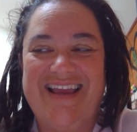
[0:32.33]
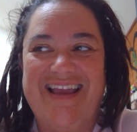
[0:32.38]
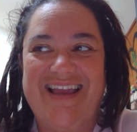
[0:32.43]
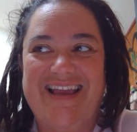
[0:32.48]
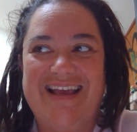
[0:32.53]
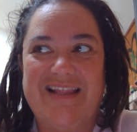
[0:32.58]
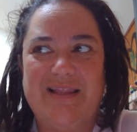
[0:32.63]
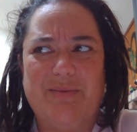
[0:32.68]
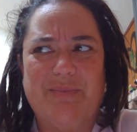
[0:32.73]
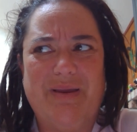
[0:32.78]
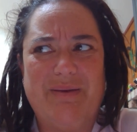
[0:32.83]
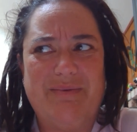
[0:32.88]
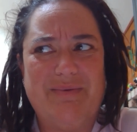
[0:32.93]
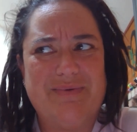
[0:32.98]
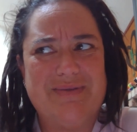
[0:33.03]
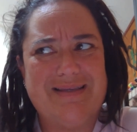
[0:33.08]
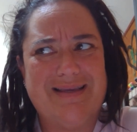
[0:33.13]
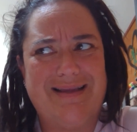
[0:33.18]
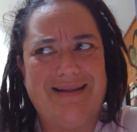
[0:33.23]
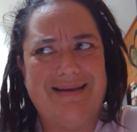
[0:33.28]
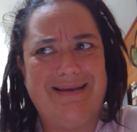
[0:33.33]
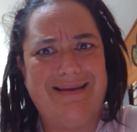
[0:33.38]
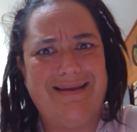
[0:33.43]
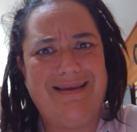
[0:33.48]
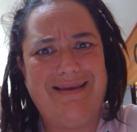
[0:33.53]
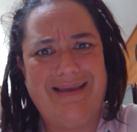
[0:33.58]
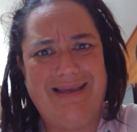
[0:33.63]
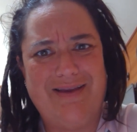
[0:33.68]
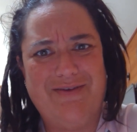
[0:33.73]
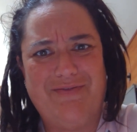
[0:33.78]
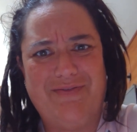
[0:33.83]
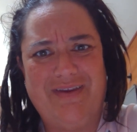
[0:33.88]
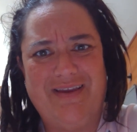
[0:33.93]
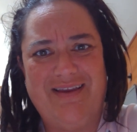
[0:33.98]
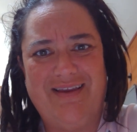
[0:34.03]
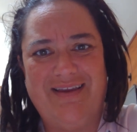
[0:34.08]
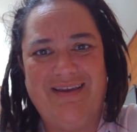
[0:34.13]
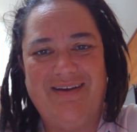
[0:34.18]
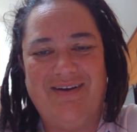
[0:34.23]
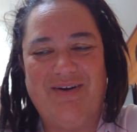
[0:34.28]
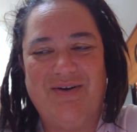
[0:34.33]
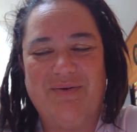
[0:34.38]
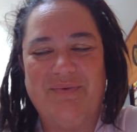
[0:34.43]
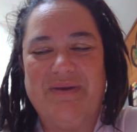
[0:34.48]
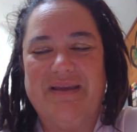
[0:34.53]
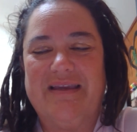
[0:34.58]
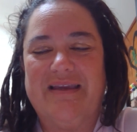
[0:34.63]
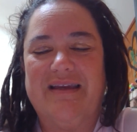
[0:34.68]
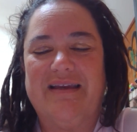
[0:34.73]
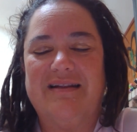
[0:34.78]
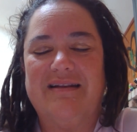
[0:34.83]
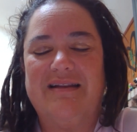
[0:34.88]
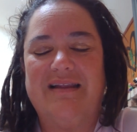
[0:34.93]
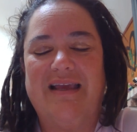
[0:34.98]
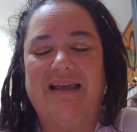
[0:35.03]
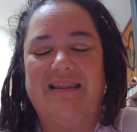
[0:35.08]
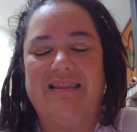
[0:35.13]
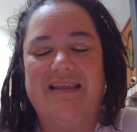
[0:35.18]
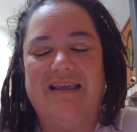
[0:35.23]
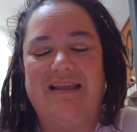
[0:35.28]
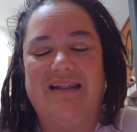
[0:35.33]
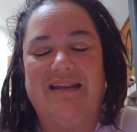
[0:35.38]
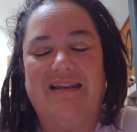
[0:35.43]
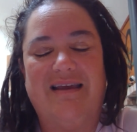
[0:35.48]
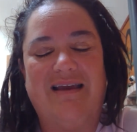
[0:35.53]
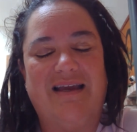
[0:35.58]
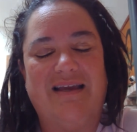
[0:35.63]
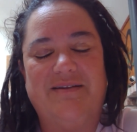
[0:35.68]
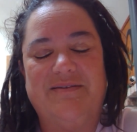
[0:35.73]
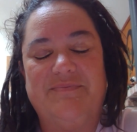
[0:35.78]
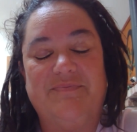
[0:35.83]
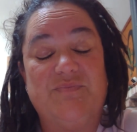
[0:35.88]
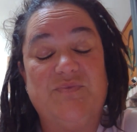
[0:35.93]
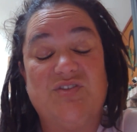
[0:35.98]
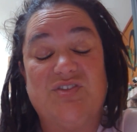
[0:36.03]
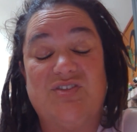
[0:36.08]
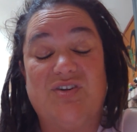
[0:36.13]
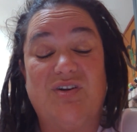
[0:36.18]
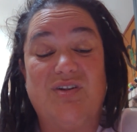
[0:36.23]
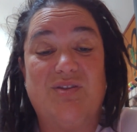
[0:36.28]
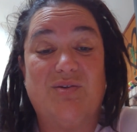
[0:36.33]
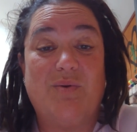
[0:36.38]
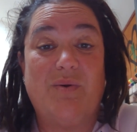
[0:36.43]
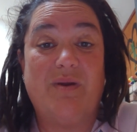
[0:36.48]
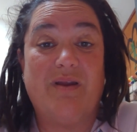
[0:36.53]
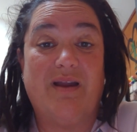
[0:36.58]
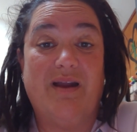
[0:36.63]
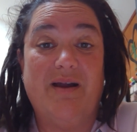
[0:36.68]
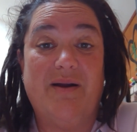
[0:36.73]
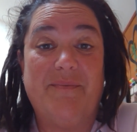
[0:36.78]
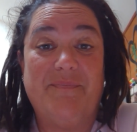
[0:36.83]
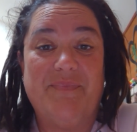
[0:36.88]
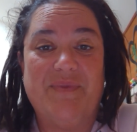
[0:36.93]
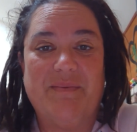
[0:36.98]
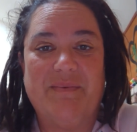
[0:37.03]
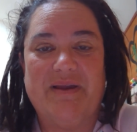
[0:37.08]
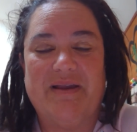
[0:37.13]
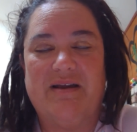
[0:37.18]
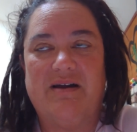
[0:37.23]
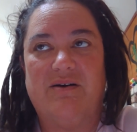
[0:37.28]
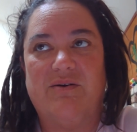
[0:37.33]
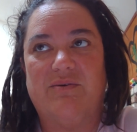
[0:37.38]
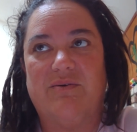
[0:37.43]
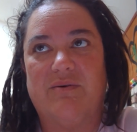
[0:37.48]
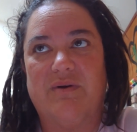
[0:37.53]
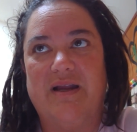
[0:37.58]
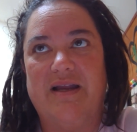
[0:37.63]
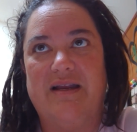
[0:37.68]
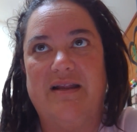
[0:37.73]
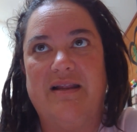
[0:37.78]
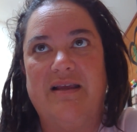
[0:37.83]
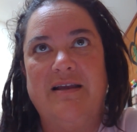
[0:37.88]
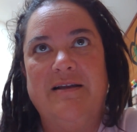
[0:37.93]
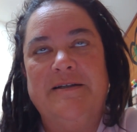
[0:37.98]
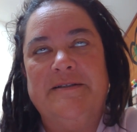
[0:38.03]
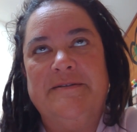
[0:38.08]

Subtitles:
and the baby was kind of iffy all weekend, and then I started throwing up, and I'm like, oh great,